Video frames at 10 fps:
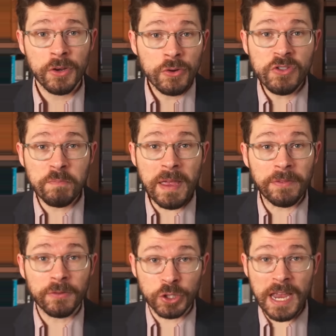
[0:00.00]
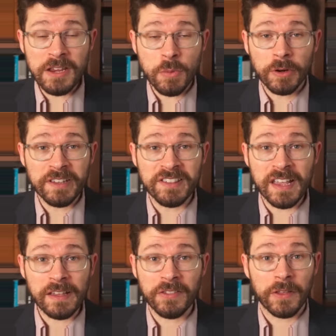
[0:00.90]
who spent January
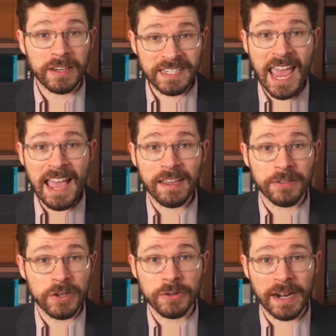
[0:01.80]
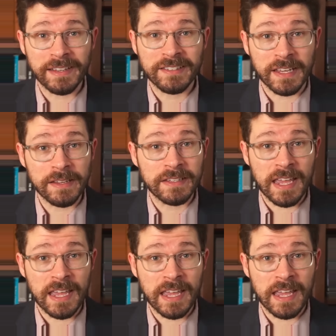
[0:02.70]
6th attacking the United States